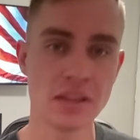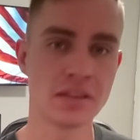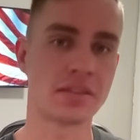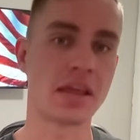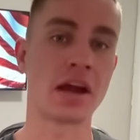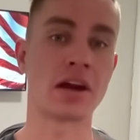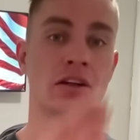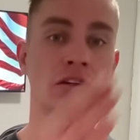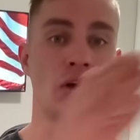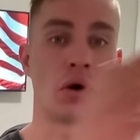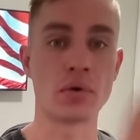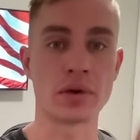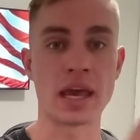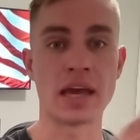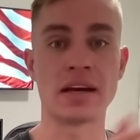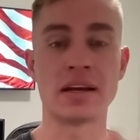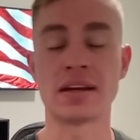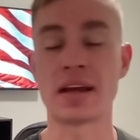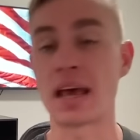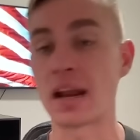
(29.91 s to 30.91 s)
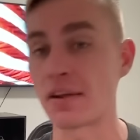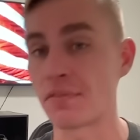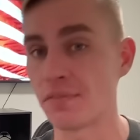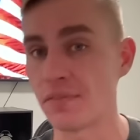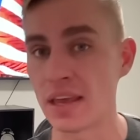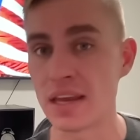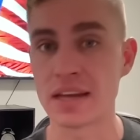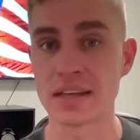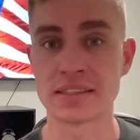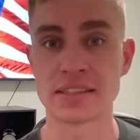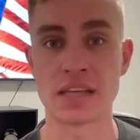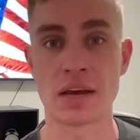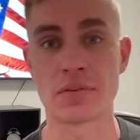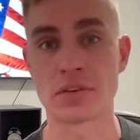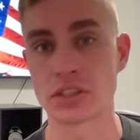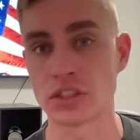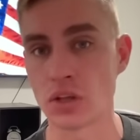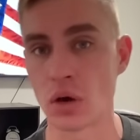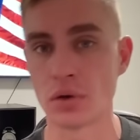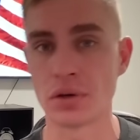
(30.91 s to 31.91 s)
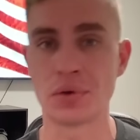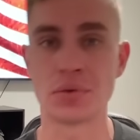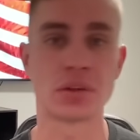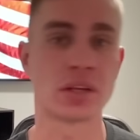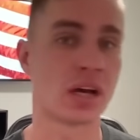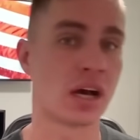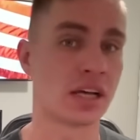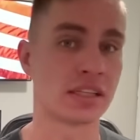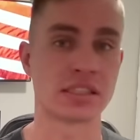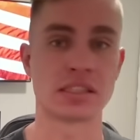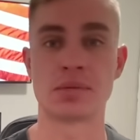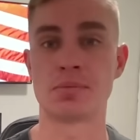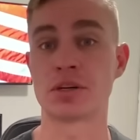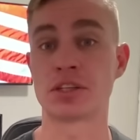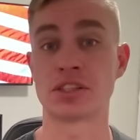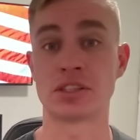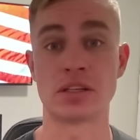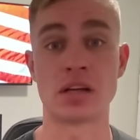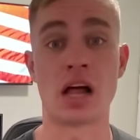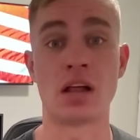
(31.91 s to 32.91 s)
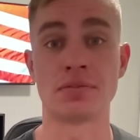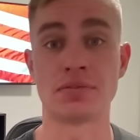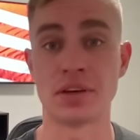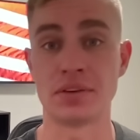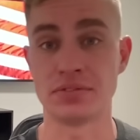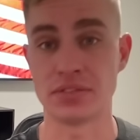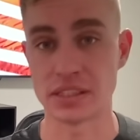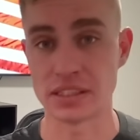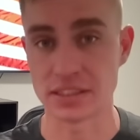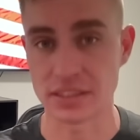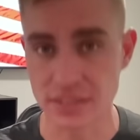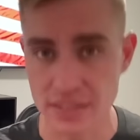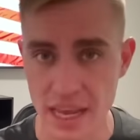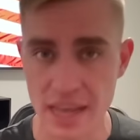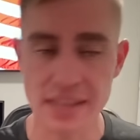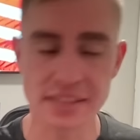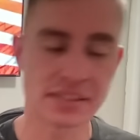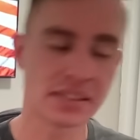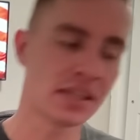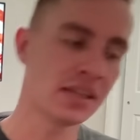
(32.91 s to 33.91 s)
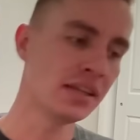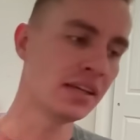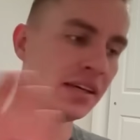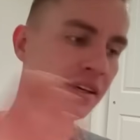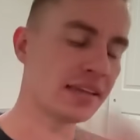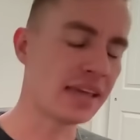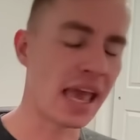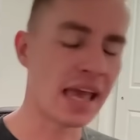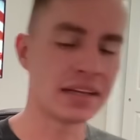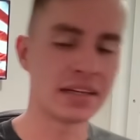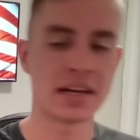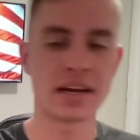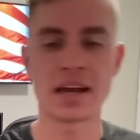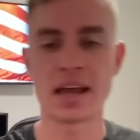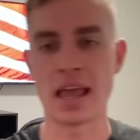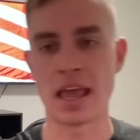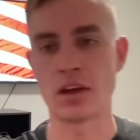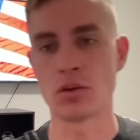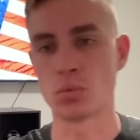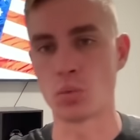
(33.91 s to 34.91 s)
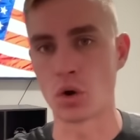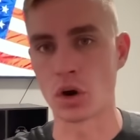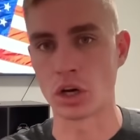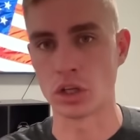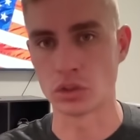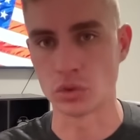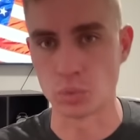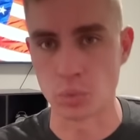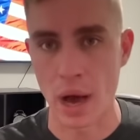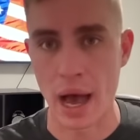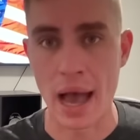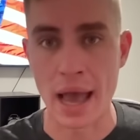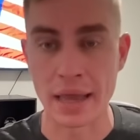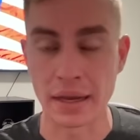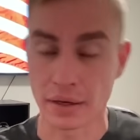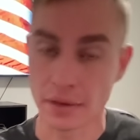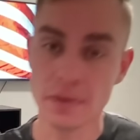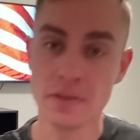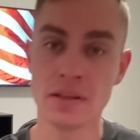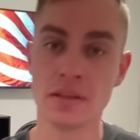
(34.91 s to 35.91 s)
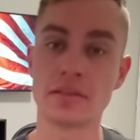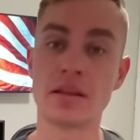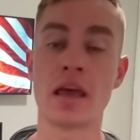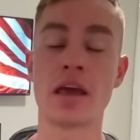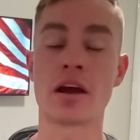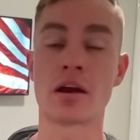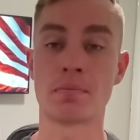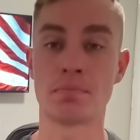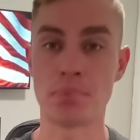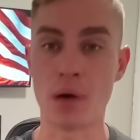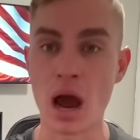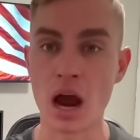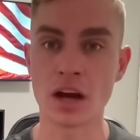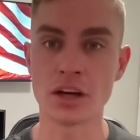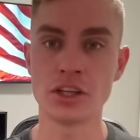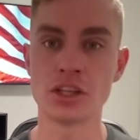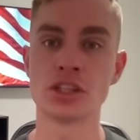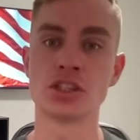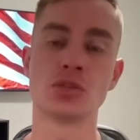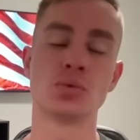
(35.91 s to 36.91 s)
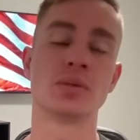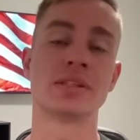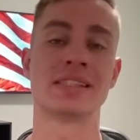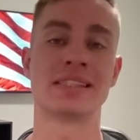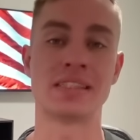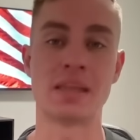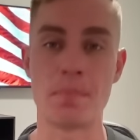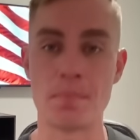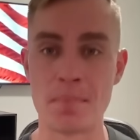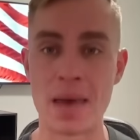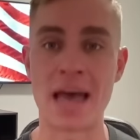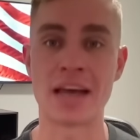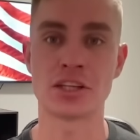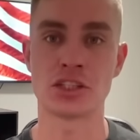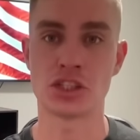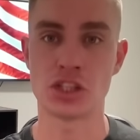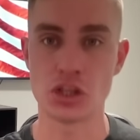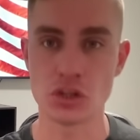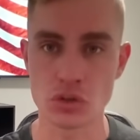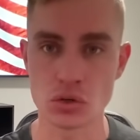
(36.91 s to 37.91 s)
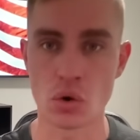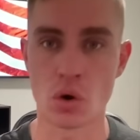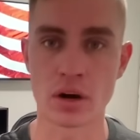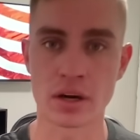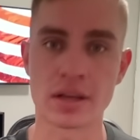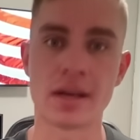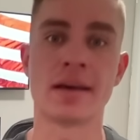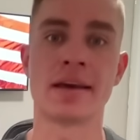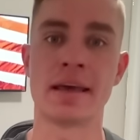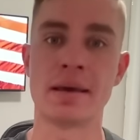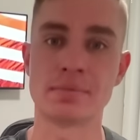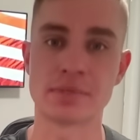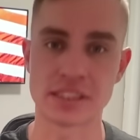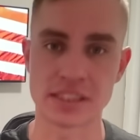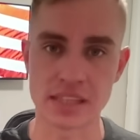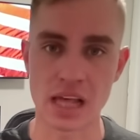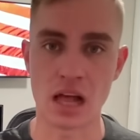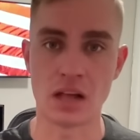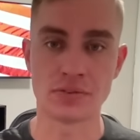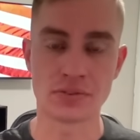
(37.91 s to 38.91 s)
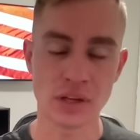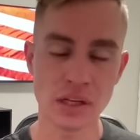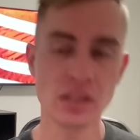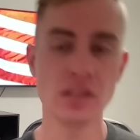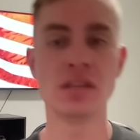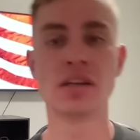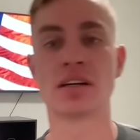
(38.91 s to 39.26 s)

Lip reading: They are located out of Phoenix, Arizona, with customers in all 50 states, Canada, and worldwide. They are partners with Sebastian Gorka himself.